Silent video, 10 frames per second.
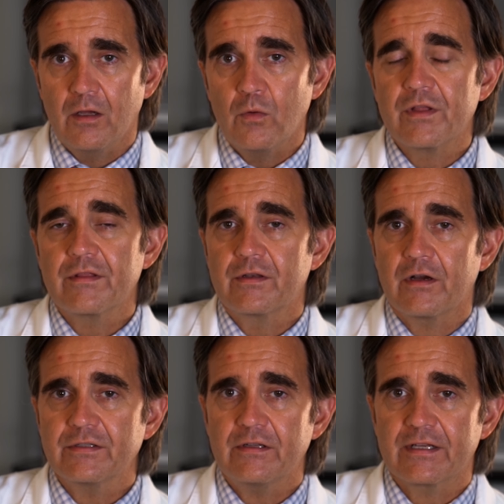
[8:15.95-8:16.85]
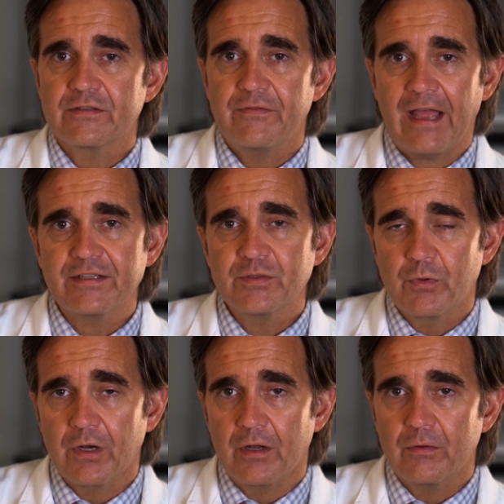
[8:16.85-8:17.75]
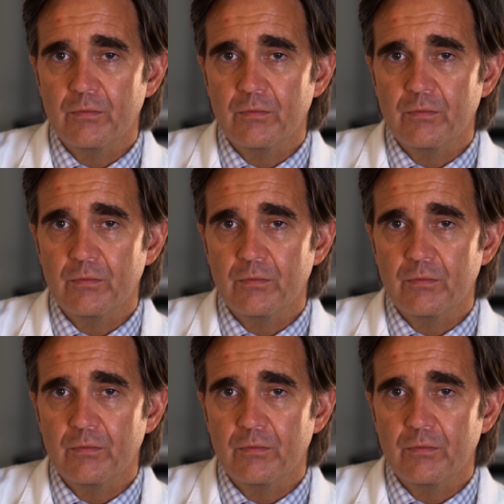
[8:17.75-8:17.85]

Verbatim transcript: With Darzalex Pro,